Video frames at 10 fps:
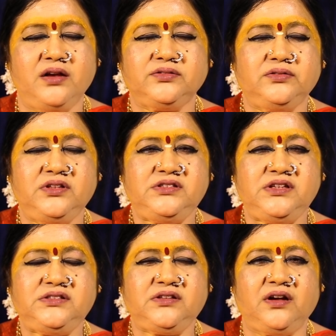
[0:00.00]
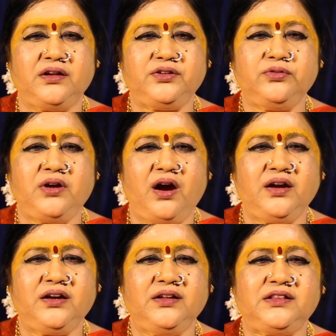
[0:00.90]
So this is the, you
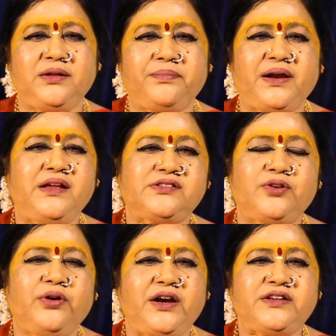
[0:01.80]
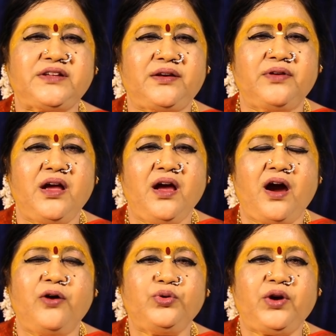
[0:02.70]
got in the prayer sloka itself,
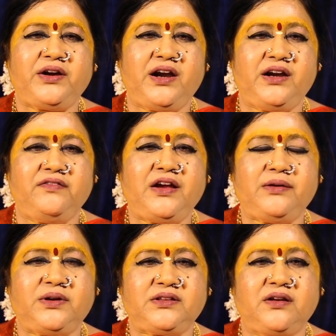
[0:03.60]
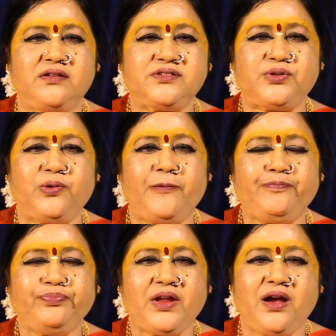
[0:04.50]
how to attain Divine Mother also.
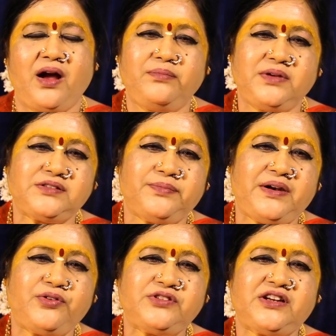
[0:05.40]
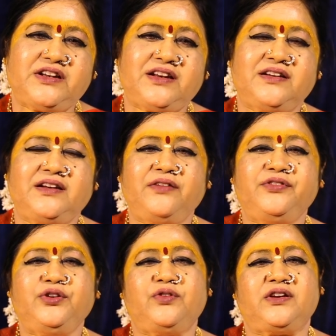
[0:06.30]
Amma's beloved children,
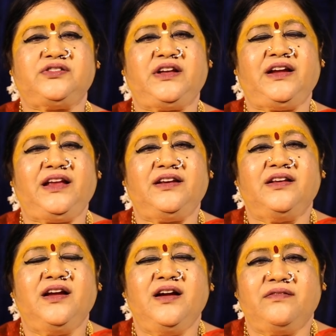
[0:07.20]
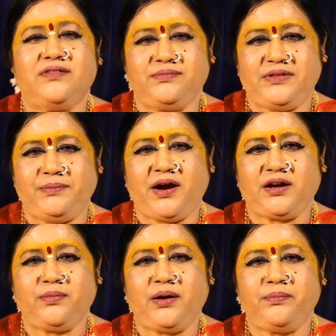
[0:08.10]
love you once again from the
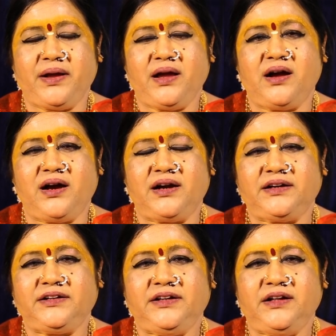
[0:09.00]
bottom of my heart.